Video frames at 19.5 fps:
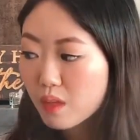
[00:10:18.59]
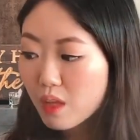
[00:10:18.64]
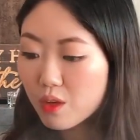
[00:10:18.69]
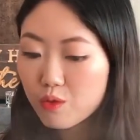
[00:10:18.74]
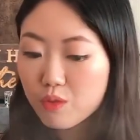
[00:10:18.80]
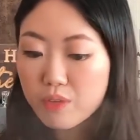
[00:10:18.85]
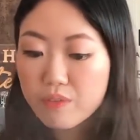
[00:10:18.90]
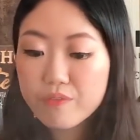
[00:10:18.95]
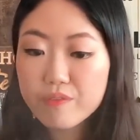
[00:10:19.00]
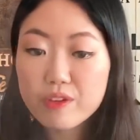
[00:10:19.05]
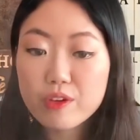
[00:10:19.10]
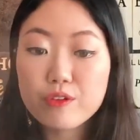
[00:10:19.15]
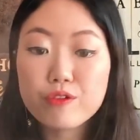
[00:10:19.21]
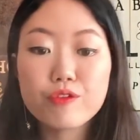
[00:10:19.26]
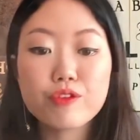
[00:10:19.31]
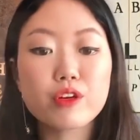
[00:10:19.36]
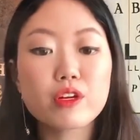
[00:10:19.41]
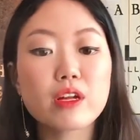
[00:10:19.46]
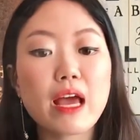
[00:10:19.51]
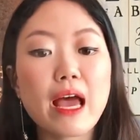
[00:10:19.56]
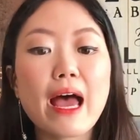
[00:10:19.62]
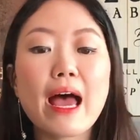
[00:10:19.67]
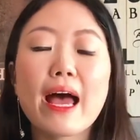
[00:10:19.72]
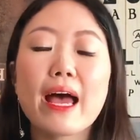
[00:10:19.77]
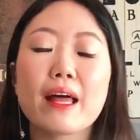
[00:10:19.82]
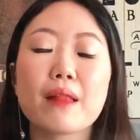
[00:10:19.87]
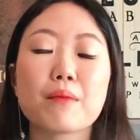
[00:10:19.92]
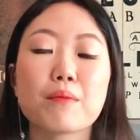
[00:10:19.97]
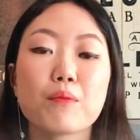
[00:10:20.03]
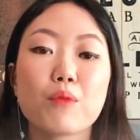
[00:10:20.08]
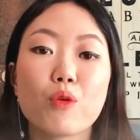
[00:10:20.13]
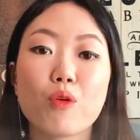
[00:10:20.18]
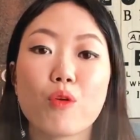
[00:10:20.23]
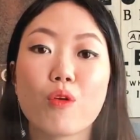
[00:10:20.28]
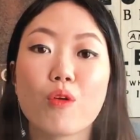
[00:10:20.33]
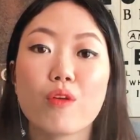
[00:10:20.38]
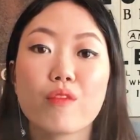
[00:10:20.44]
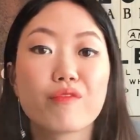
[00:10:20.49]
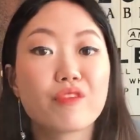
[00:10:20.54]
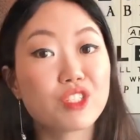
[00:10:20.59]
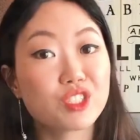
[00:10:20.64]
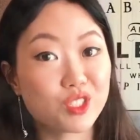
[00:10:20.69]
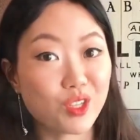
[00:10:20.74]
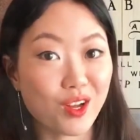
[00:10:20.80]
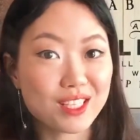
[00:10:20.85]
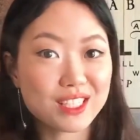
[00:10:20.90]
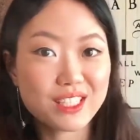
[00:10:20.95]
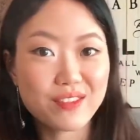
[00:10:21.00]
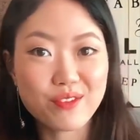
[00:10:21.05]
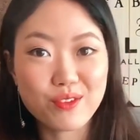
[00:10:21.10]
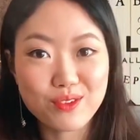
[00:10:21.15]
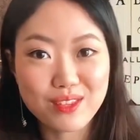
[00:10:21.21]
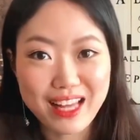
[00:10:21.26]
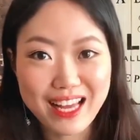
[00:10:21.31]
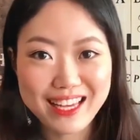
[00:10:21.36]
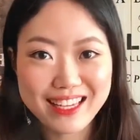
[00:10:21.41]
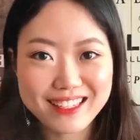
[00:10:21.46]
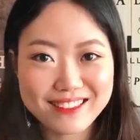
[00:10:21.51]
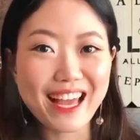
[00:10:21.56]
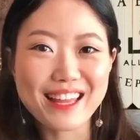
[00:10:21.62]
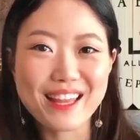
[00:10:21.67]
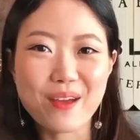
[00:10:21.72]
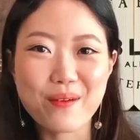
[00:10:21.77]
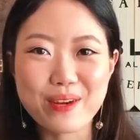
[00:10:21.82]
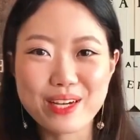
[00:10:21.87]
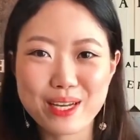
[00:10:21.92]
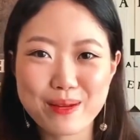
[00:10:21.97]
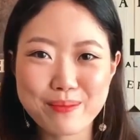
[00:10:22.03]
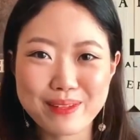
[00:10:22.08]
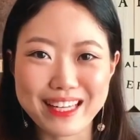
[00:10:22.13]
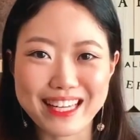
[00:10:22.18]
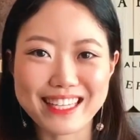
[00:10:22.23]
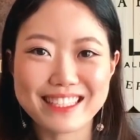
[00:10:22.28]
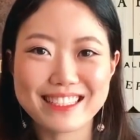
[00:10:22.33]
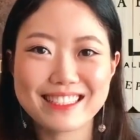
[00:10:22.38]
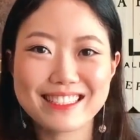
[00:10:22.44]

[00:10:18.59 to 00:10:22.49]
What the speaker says: You can feel free to add more fish sauce if you like. And now we're gonna plate.